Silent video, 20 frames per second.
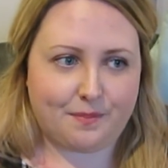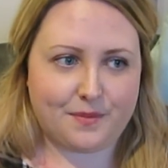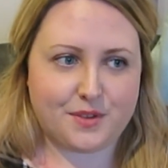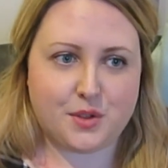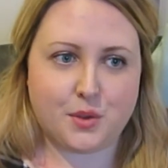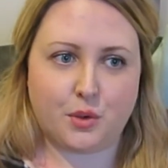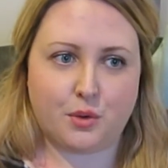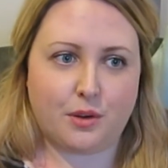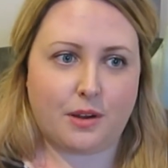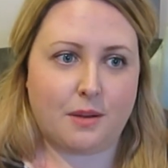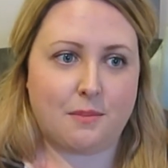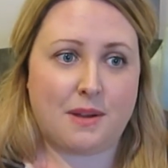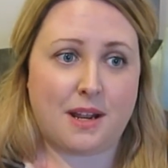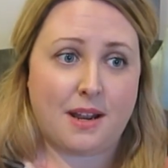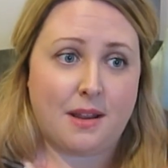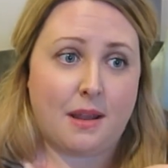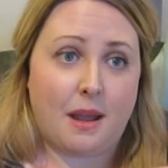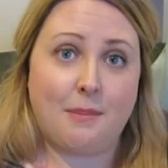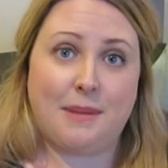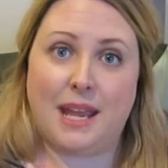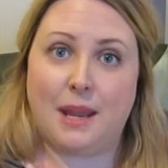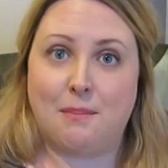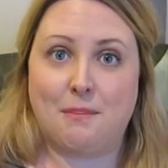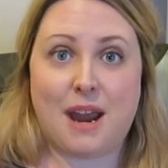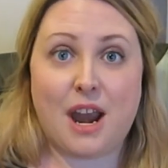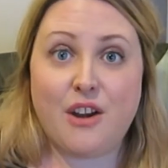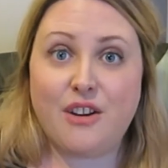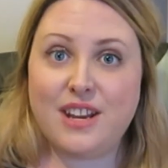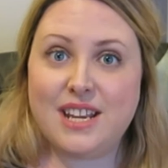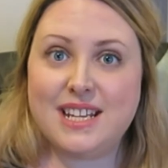So I'm getting
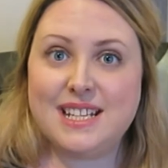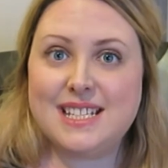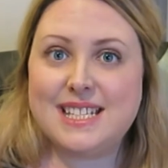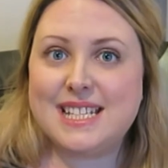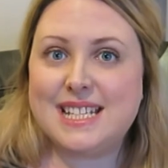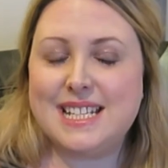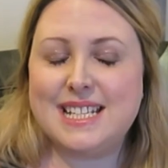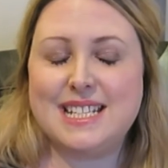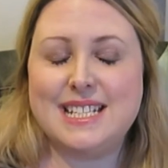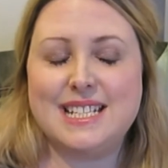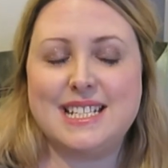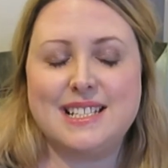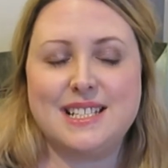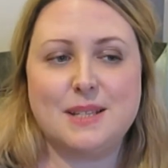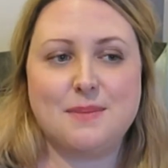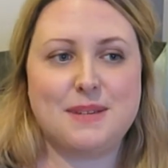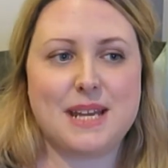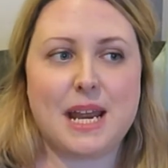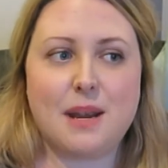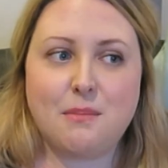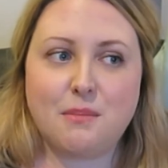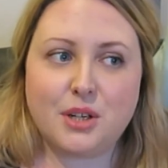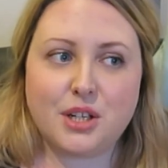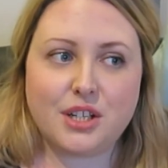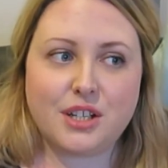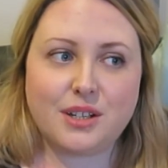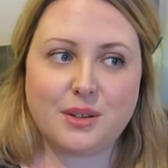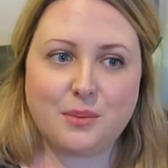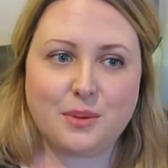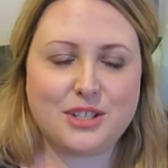married in
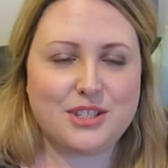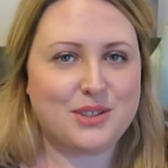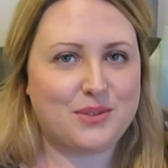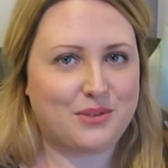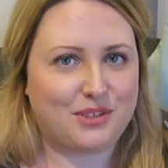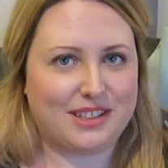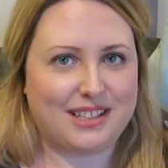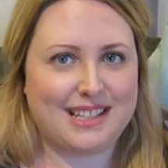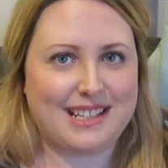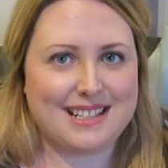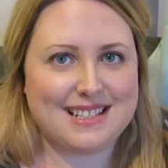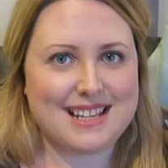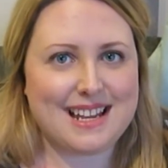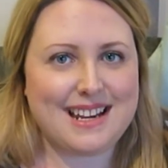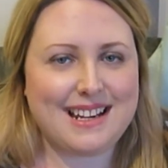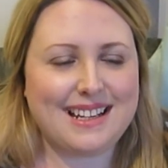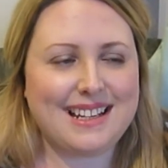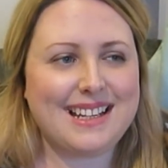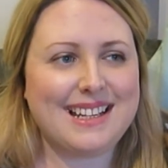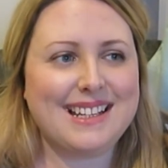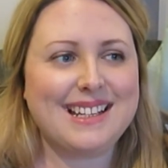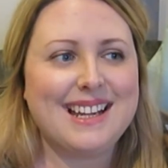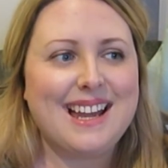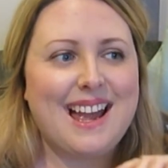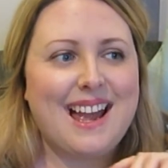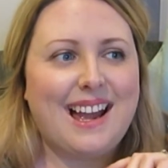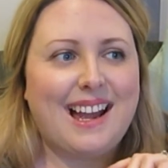September, which is really exciting.